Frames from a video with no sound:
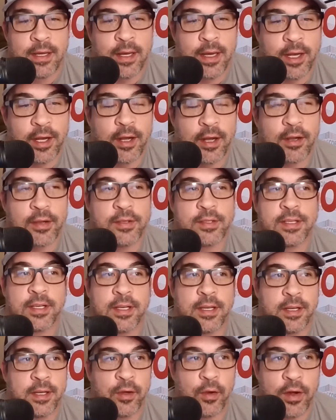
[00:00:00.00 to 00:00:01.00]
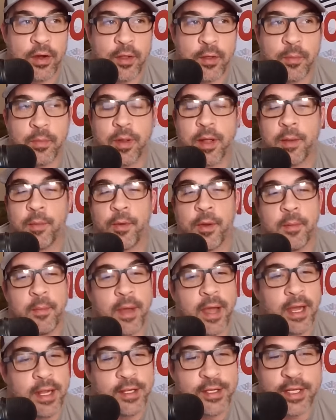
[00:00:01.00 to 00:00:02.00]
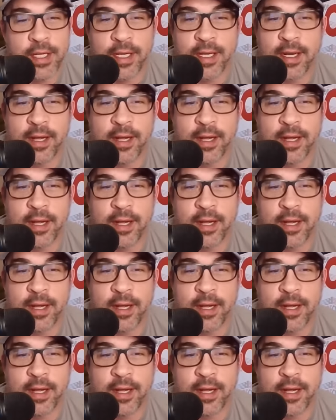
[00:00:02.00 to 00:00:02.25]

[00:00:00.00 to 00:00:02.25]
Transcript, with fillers: You know, I was uh, going to the Playboy Mansion.